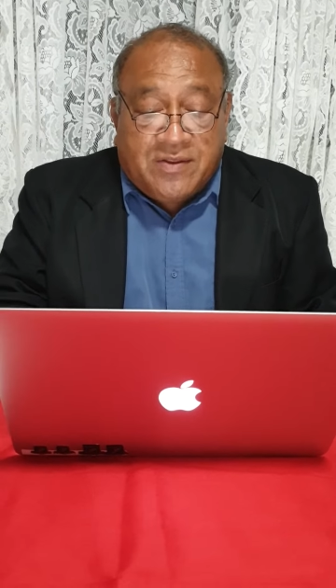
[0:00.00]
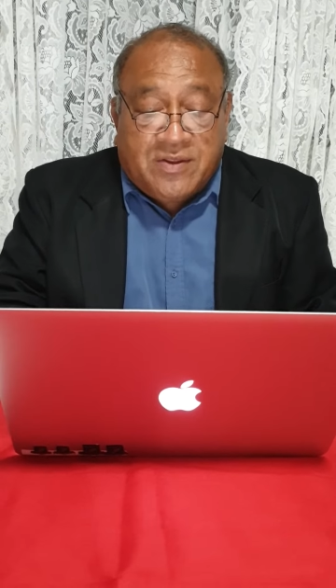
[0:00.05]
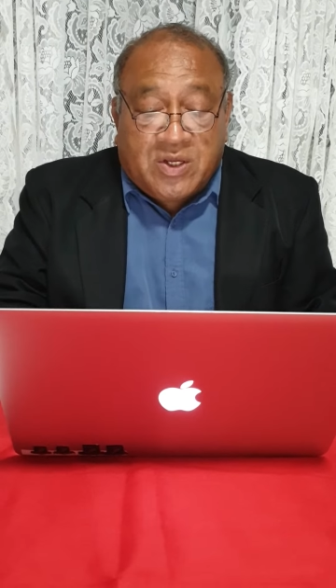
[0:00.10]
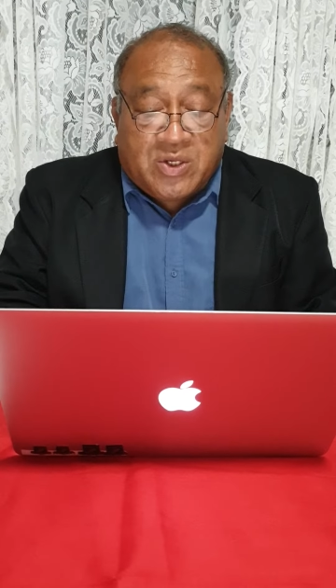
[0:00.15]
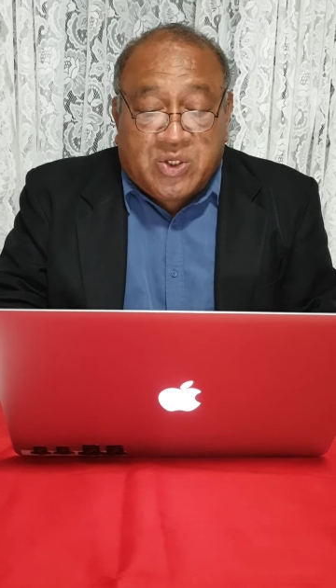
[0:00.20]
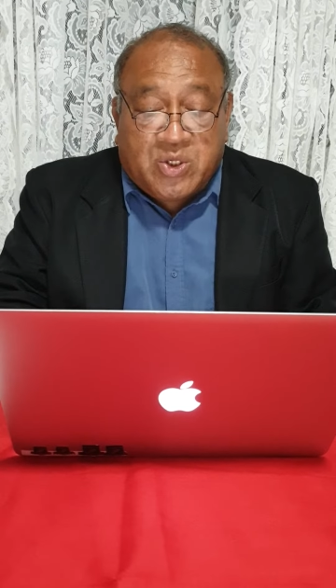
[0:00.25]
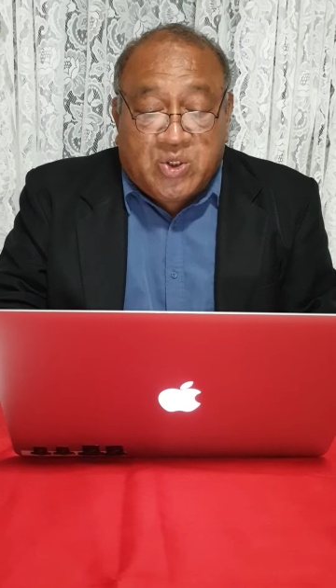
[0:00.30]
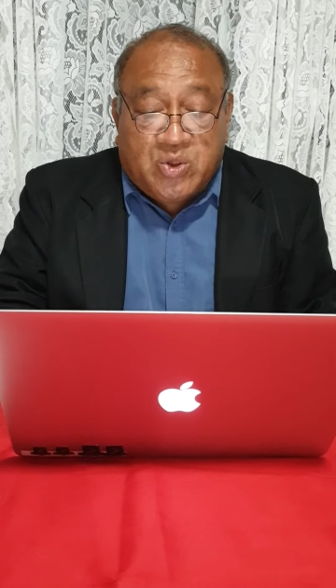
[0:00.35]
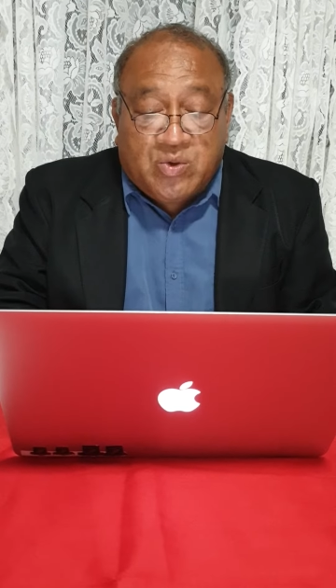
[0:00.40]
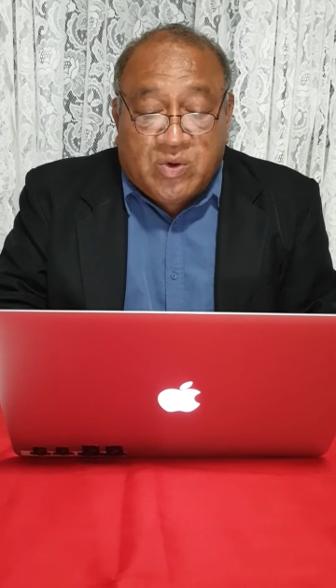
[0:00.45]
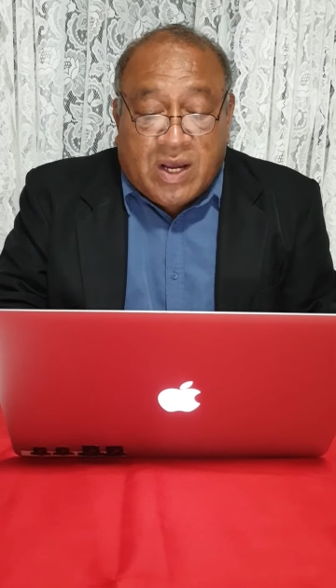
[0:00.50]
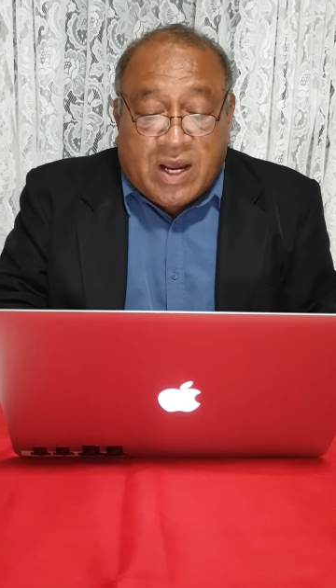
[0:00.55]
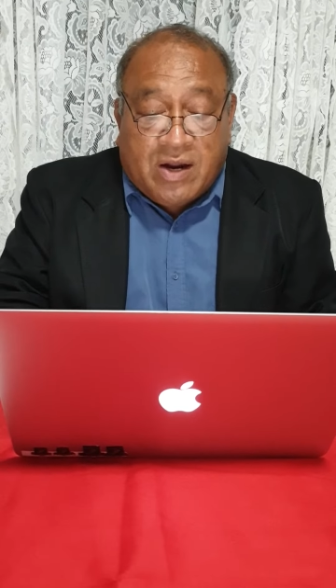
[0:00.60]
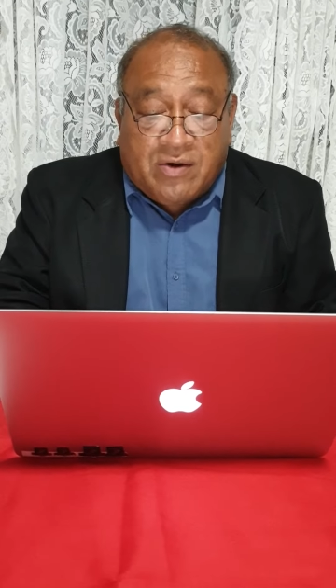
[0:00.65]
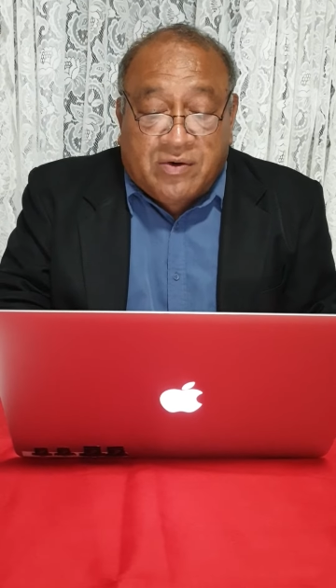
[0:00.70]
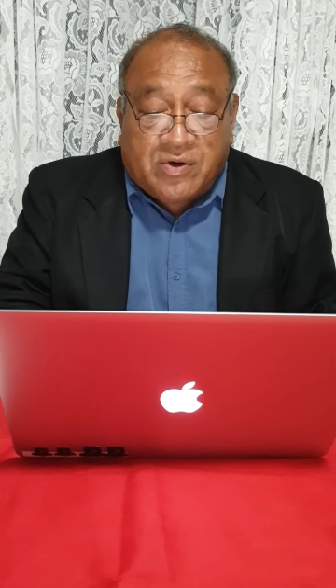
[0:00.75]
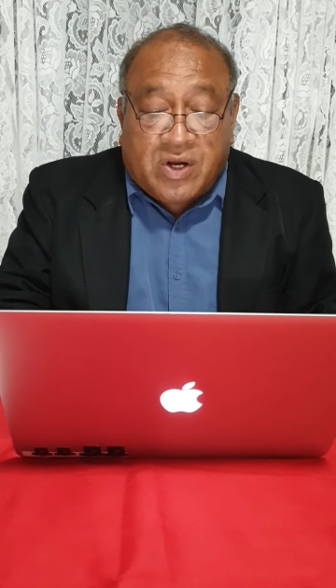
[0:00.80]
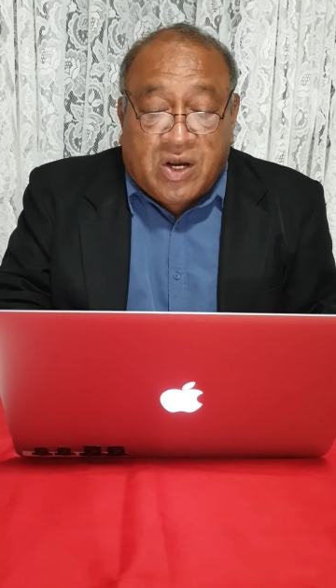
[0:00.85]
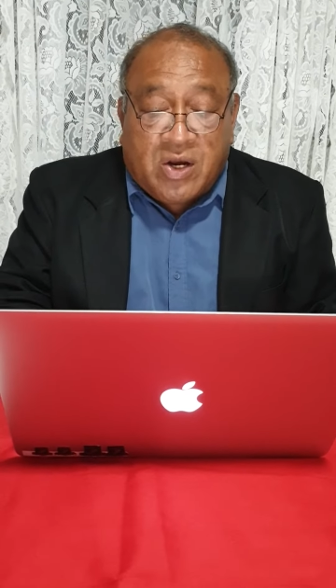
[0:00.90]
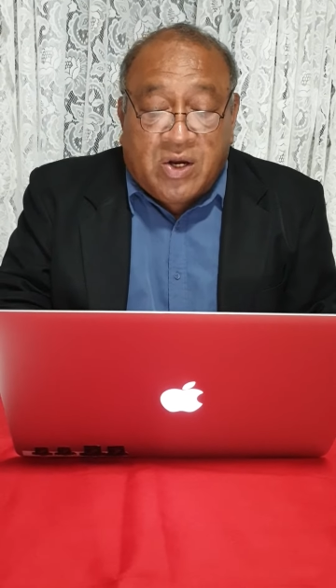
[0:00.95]
the
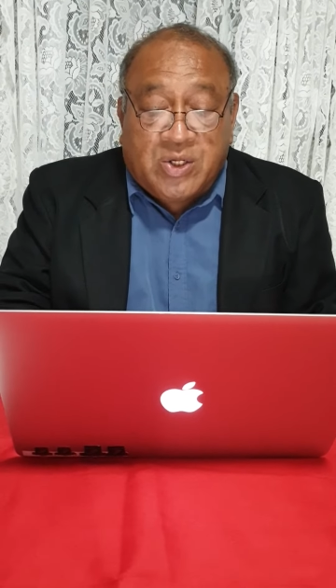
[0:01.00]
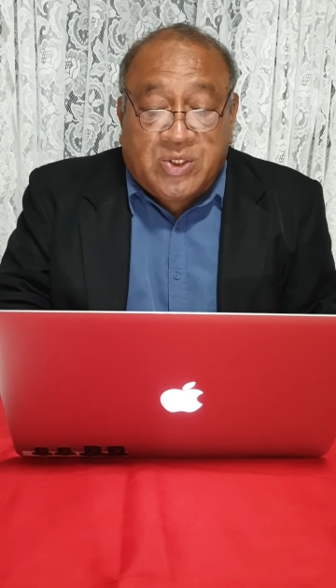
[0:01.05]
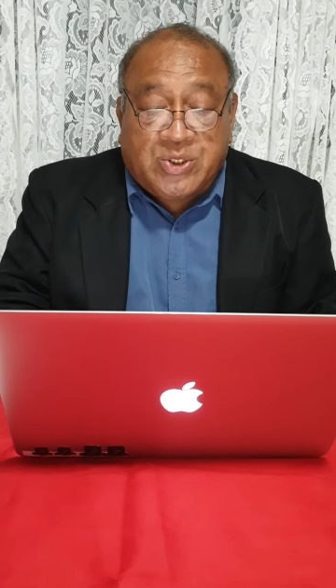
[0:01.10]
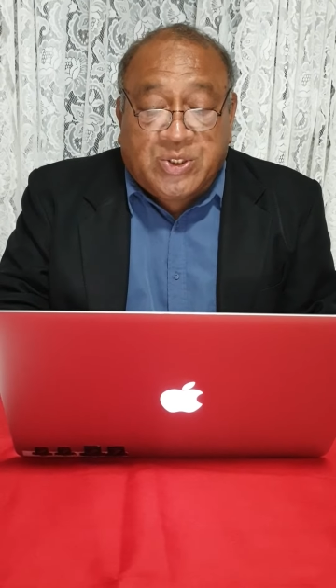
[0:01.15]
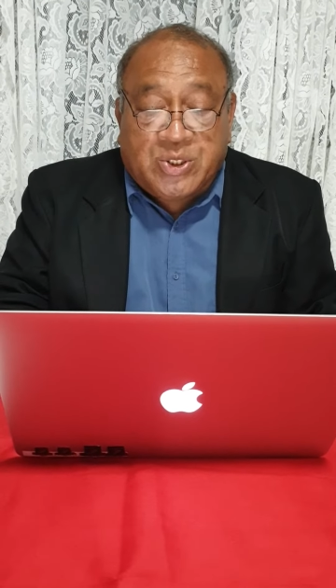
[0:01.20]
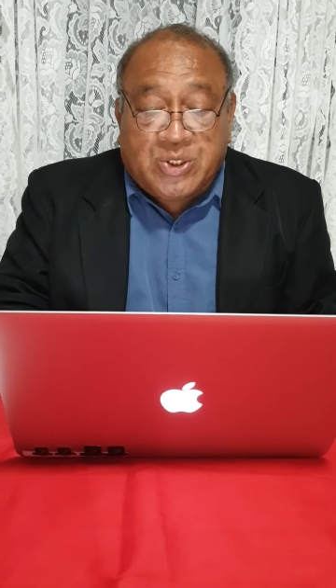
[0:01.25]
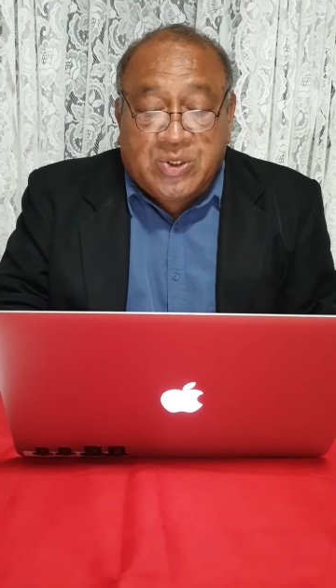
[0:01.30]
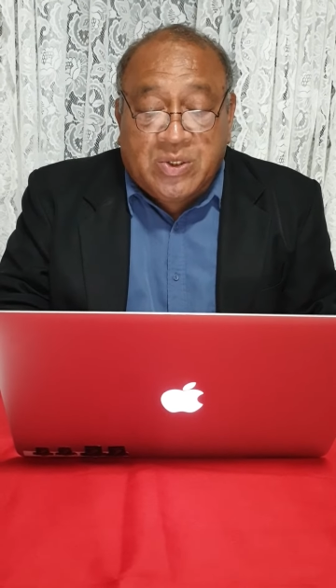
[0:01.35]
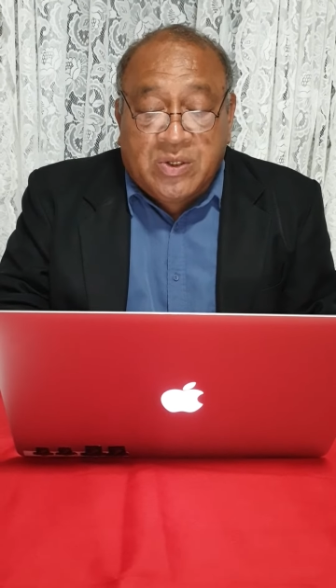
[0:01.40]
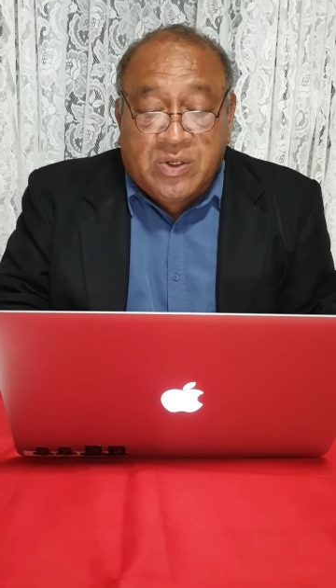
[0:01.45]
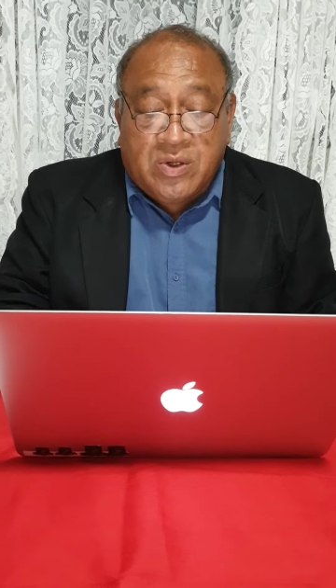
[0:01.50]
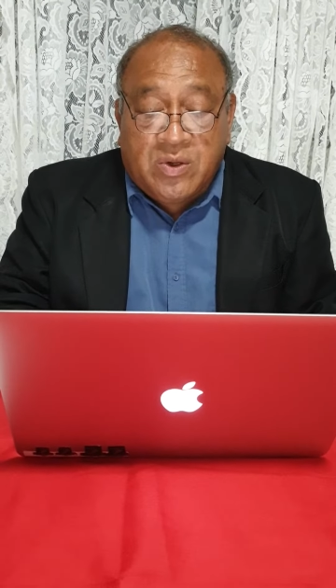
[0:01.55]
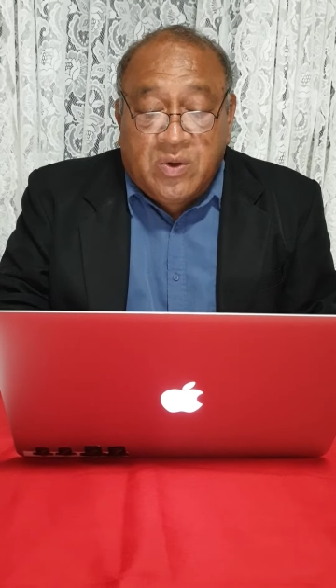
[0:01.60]
QR codes